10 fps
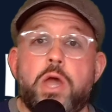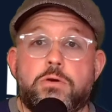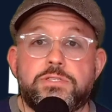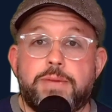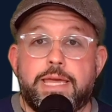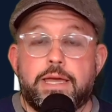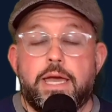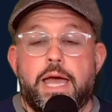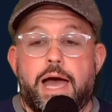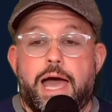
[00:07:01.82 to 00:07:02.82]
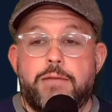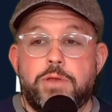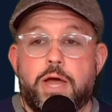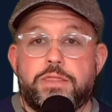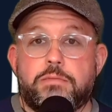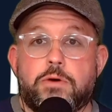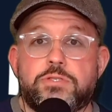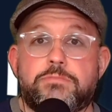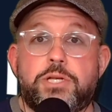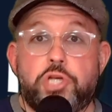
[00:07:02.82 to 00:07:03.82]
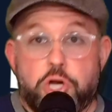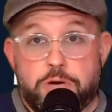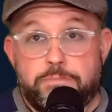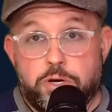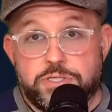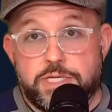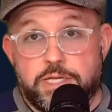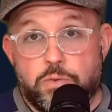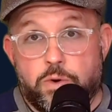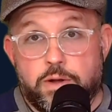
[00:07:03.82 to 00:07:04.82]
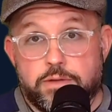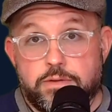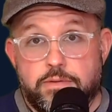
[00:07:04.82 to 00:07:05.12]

knows me, I'm not the most mature person in the world.